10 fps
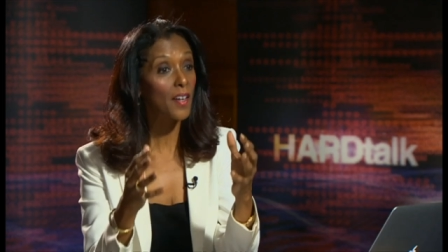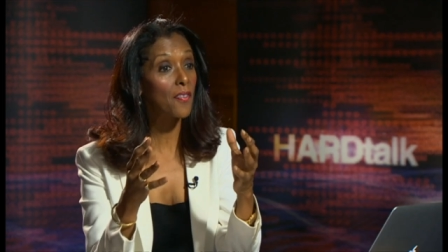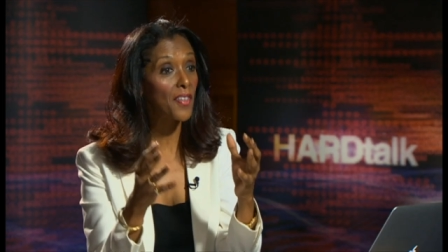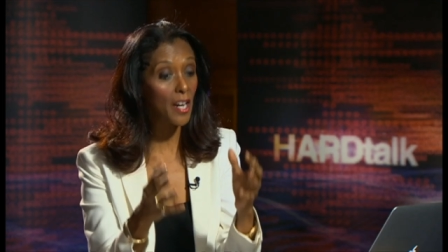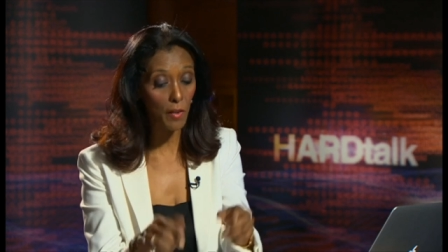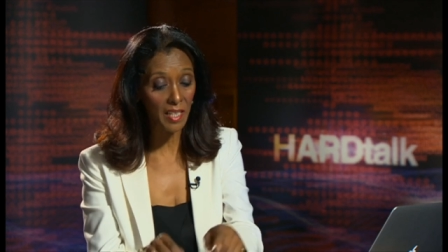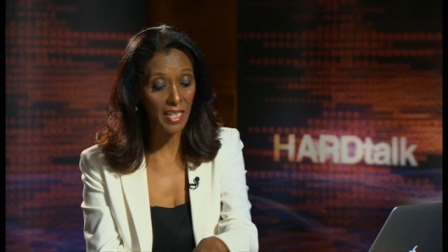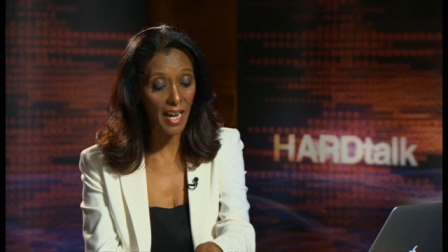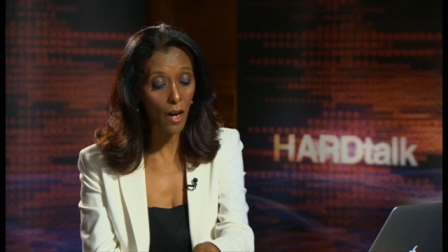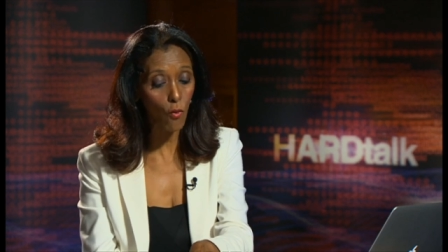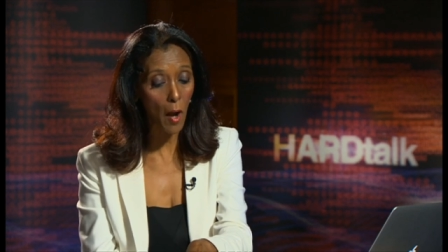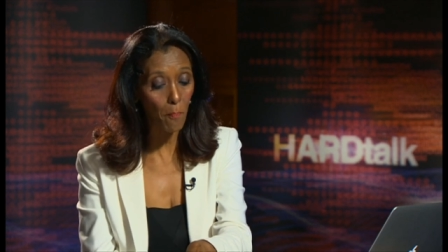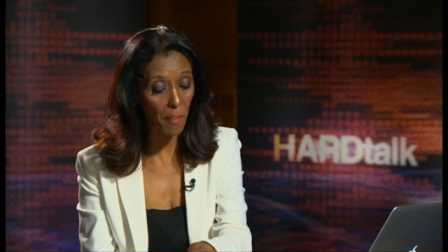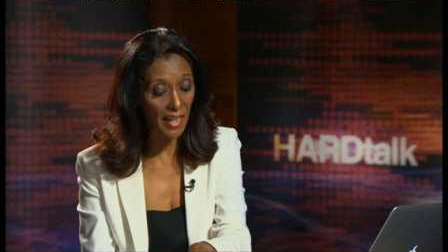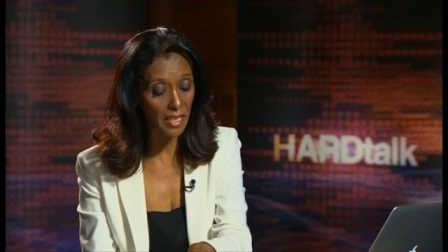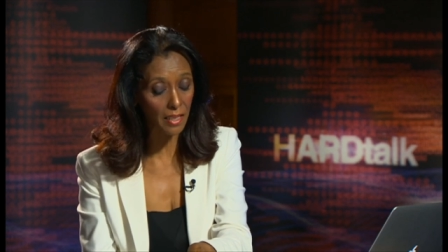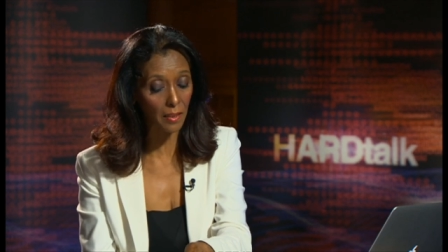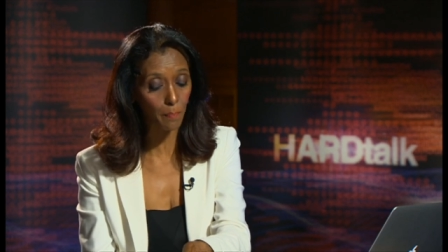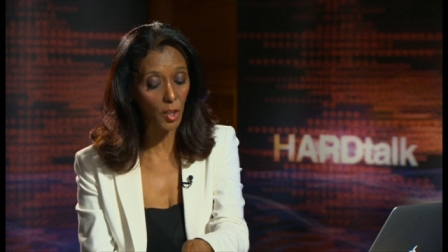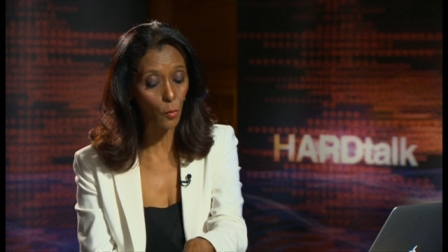that there is now a
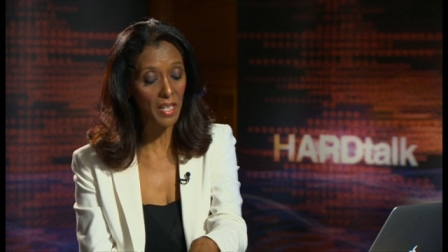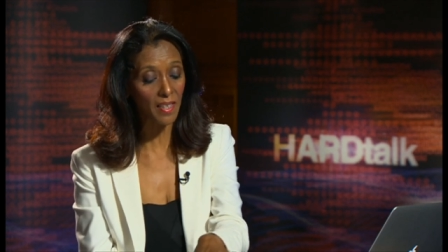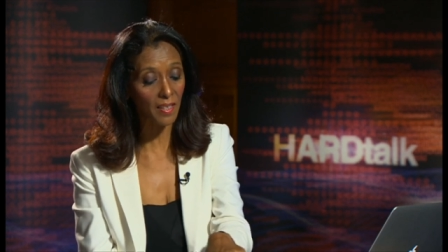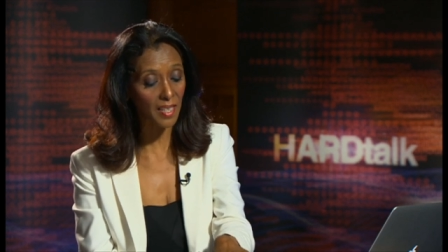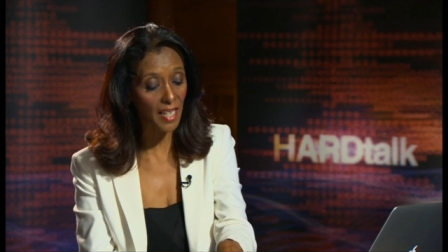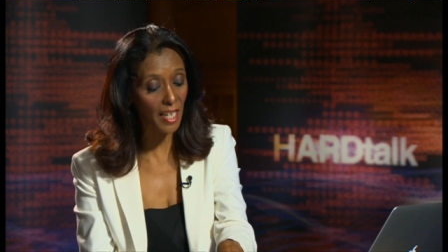battle between the